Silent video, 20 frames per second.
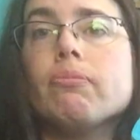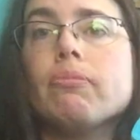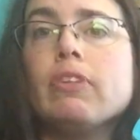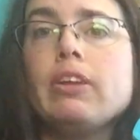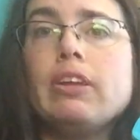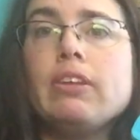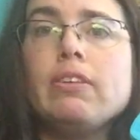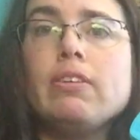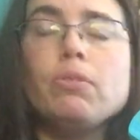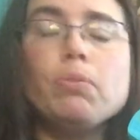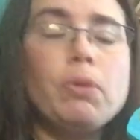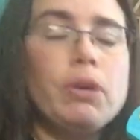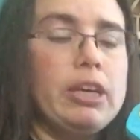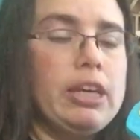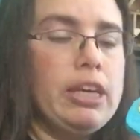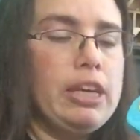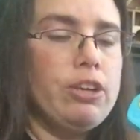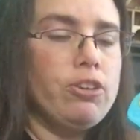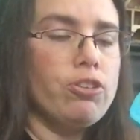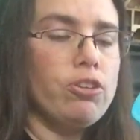this is what
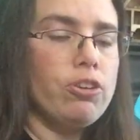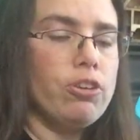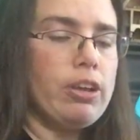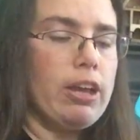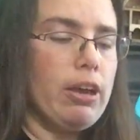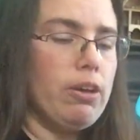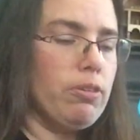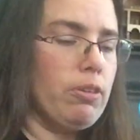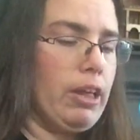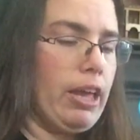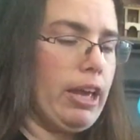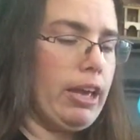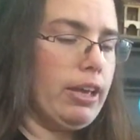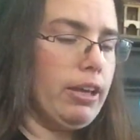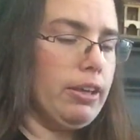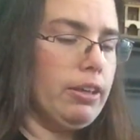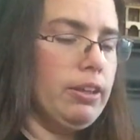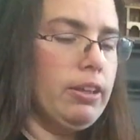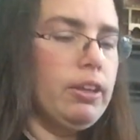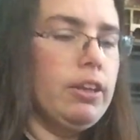he turned out like.
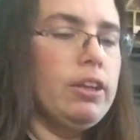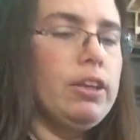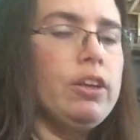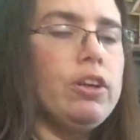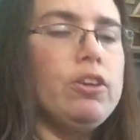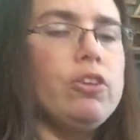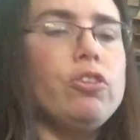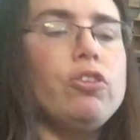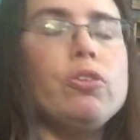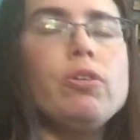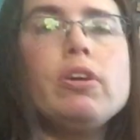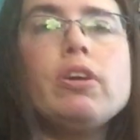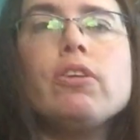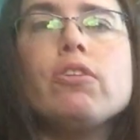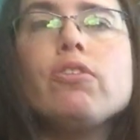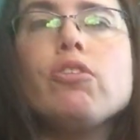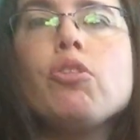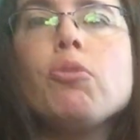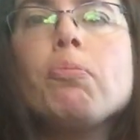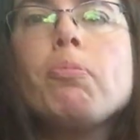So
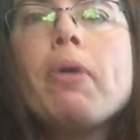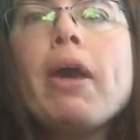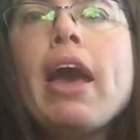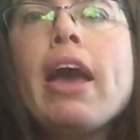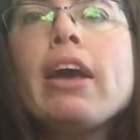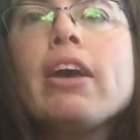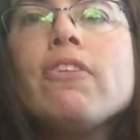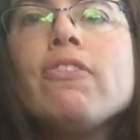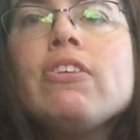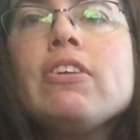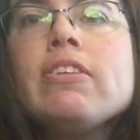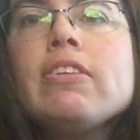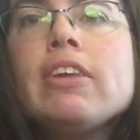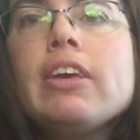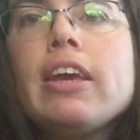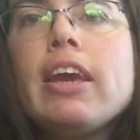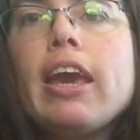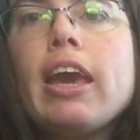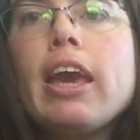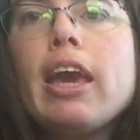here's the back of his
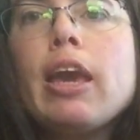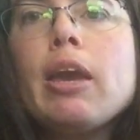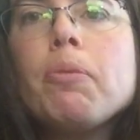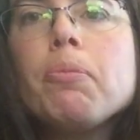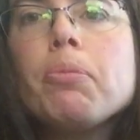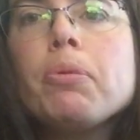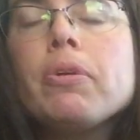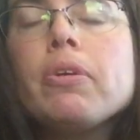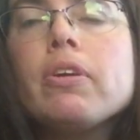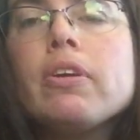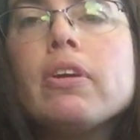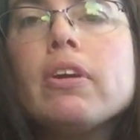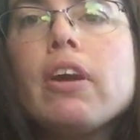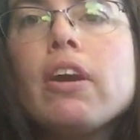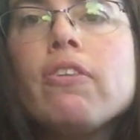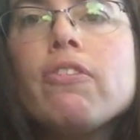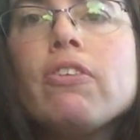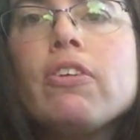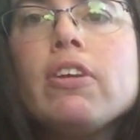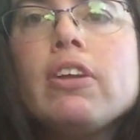cape,
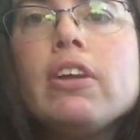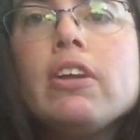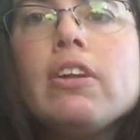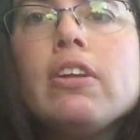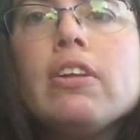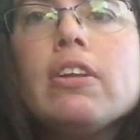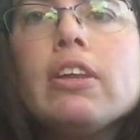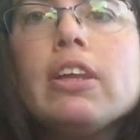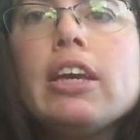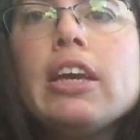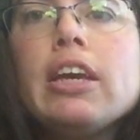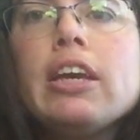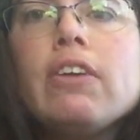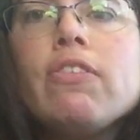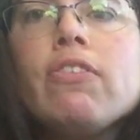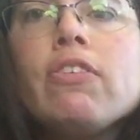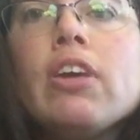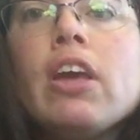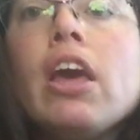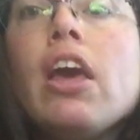covered in
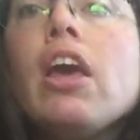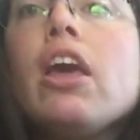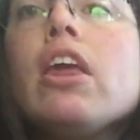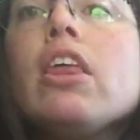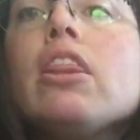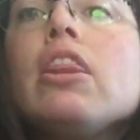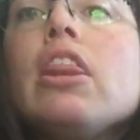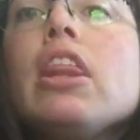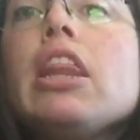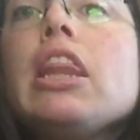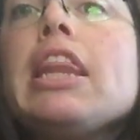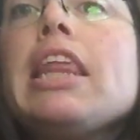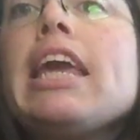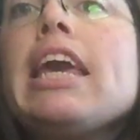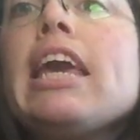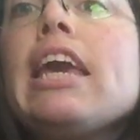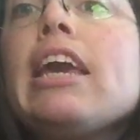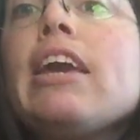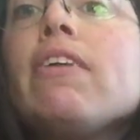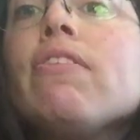leaves. The
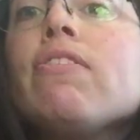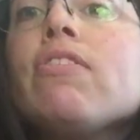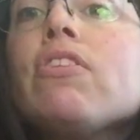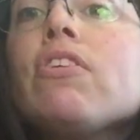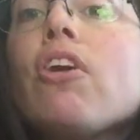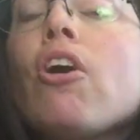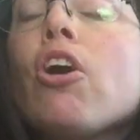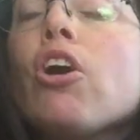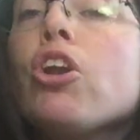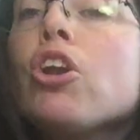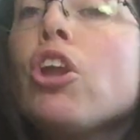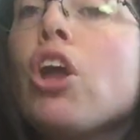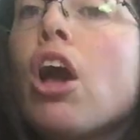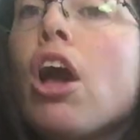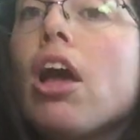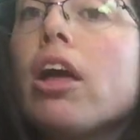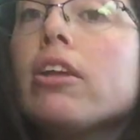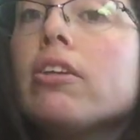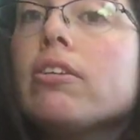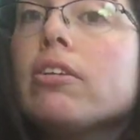leaves are
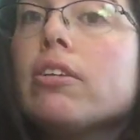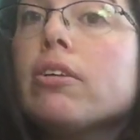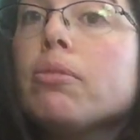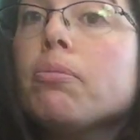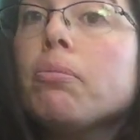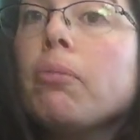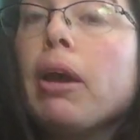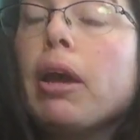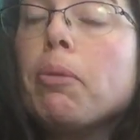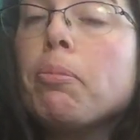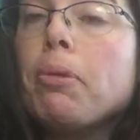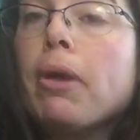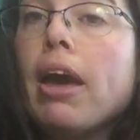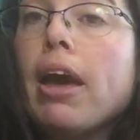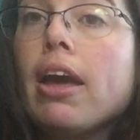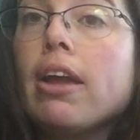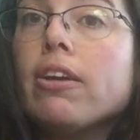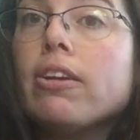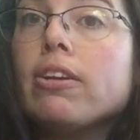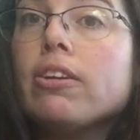not my
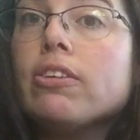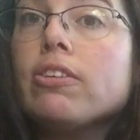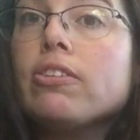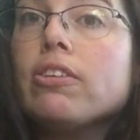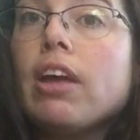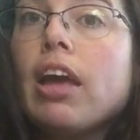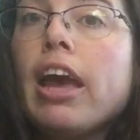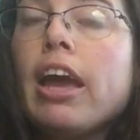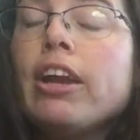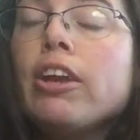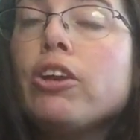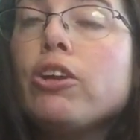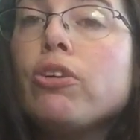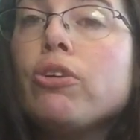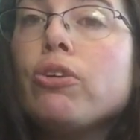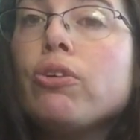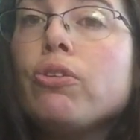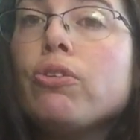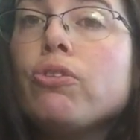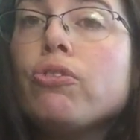patterns. I
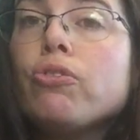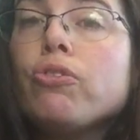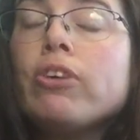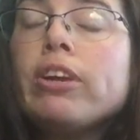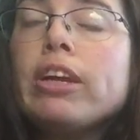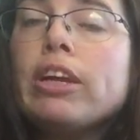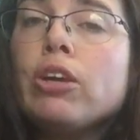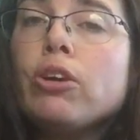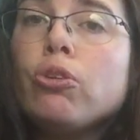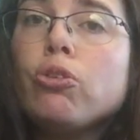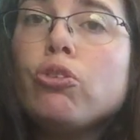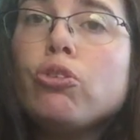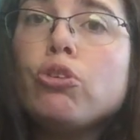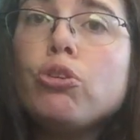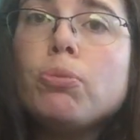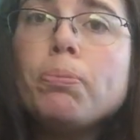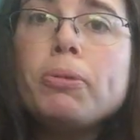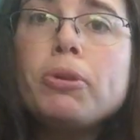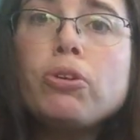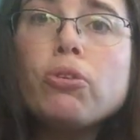use free
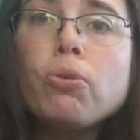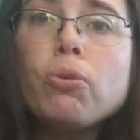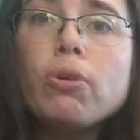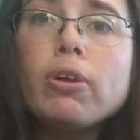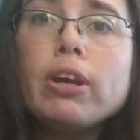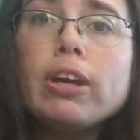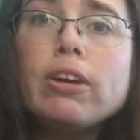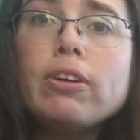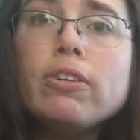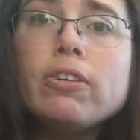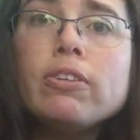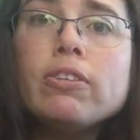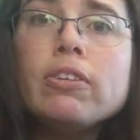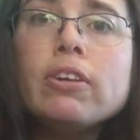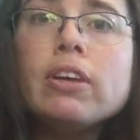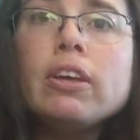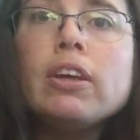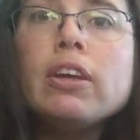YouTube tutorials.